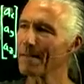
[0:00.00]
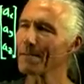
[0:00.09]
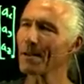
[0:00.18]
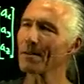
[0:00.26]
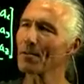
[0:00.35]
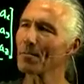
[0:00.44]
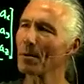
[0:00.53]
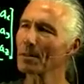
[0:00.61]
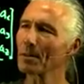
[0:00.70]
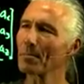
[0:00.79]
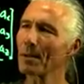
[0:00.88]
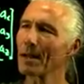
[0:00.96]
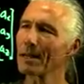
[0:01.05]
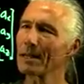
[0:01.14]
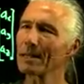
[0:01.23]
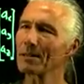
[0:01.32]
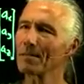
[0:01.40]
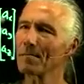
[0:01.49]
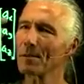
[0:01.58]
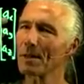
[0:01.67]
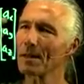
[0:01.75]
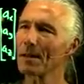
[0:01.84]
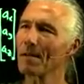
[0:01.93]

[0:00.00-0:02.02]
and you multiply each of the